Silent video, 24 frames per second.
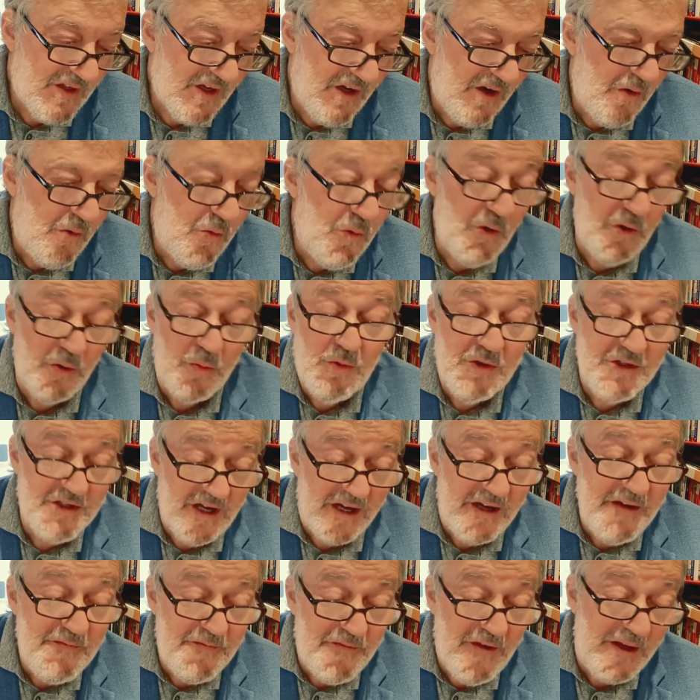"Oh, look what
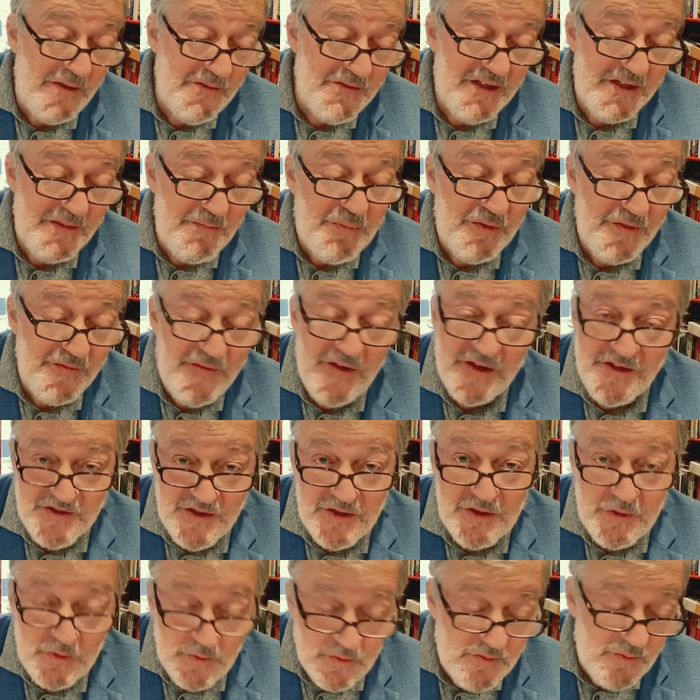I found in Professor
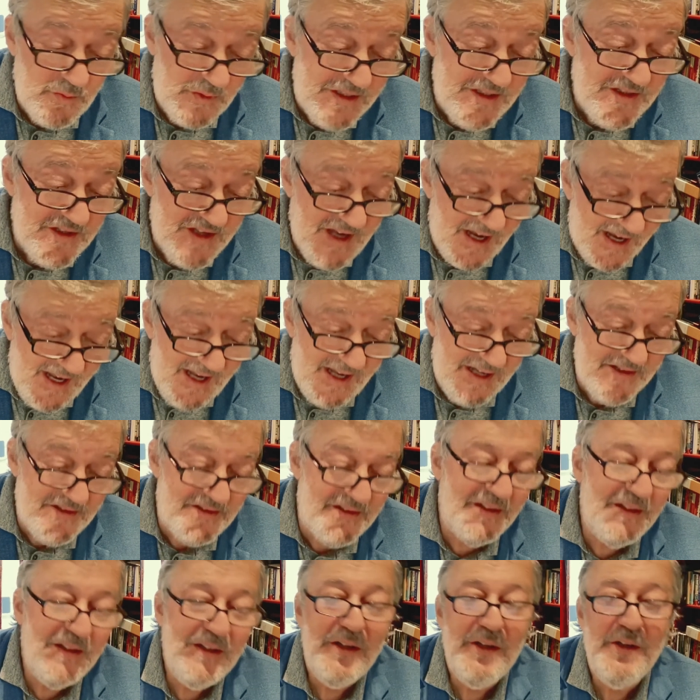Goodwin's hat."
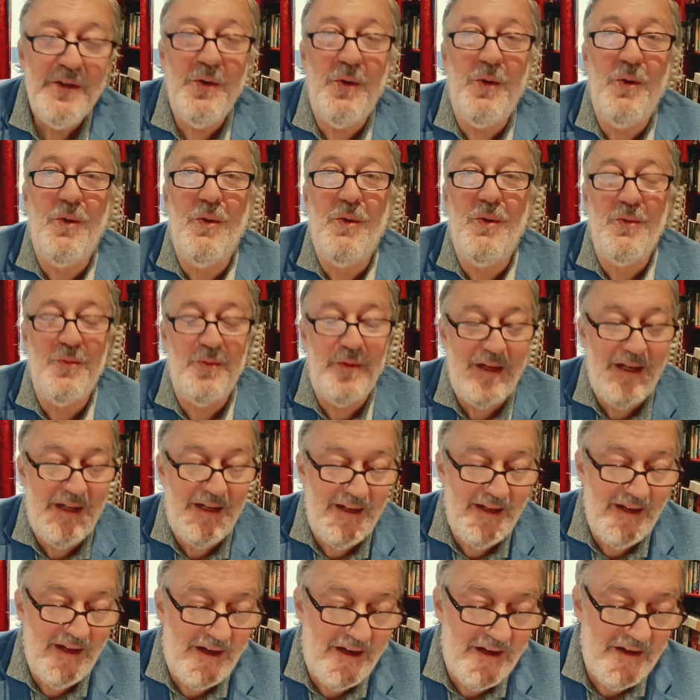Oh, we
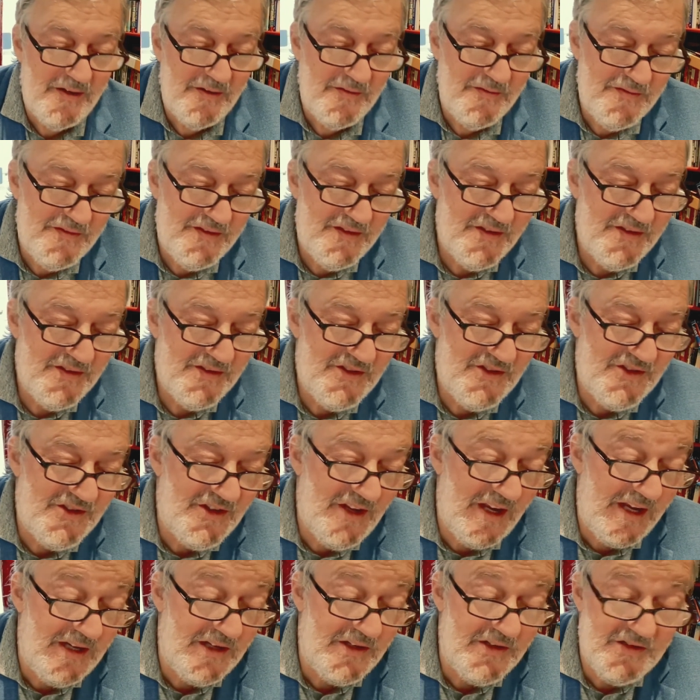laughed,
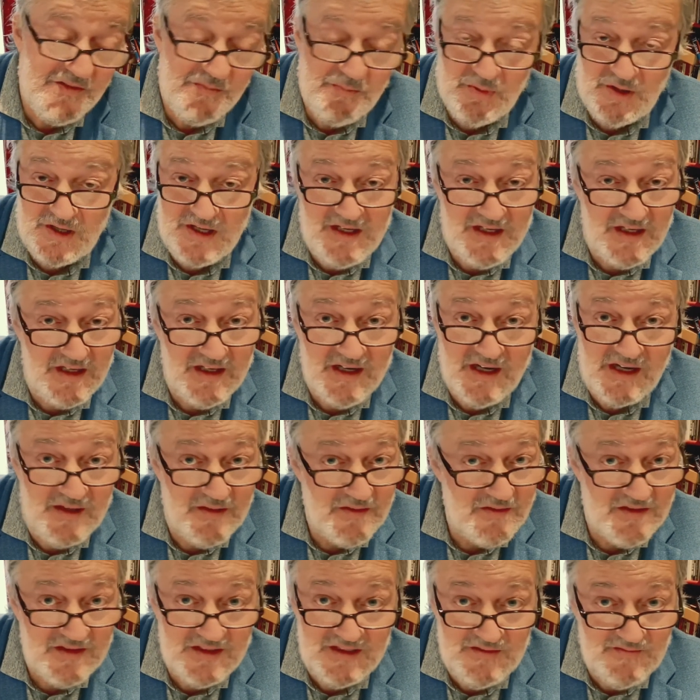sex breaking
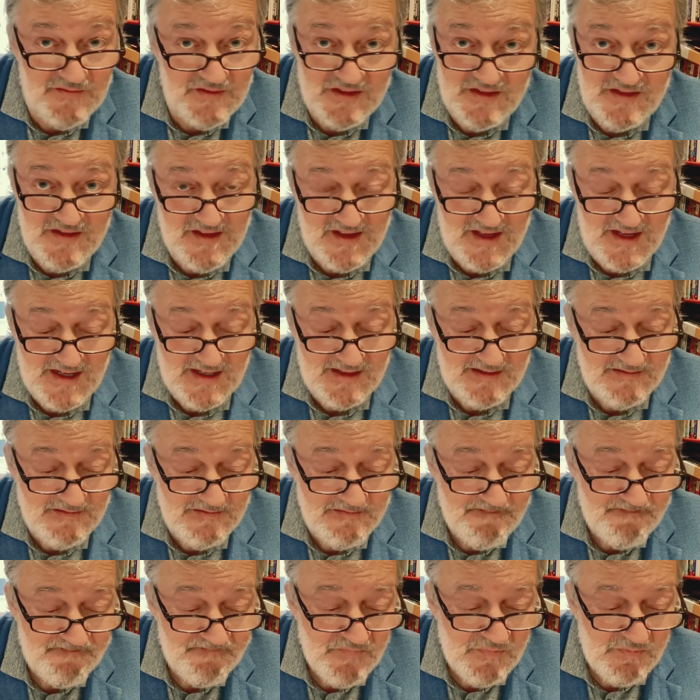out even then.
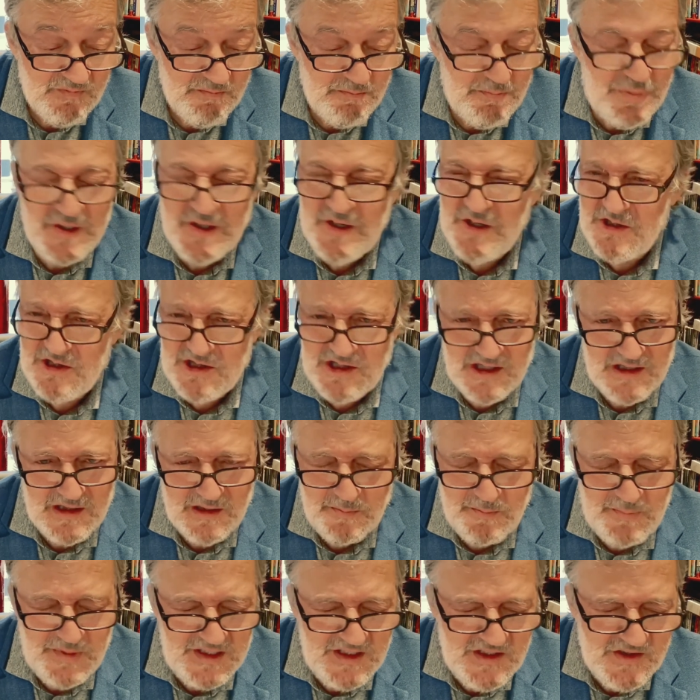Pert little
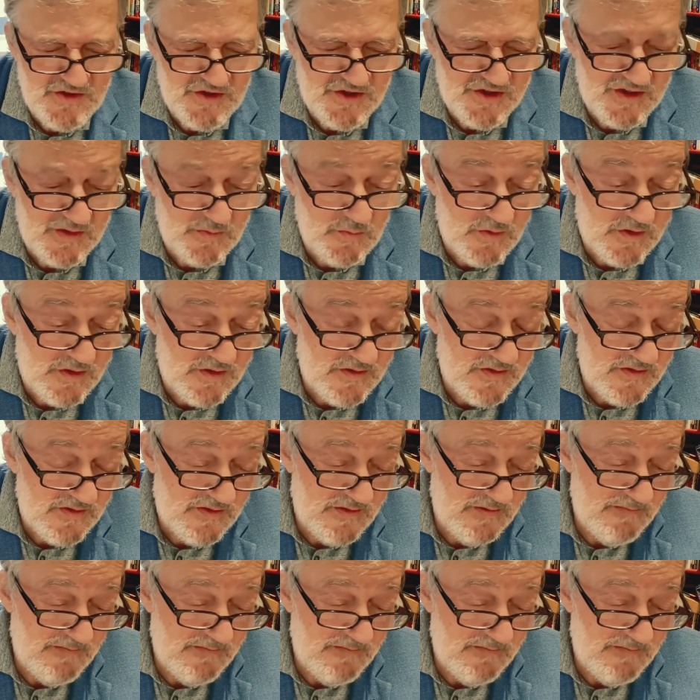piece she was.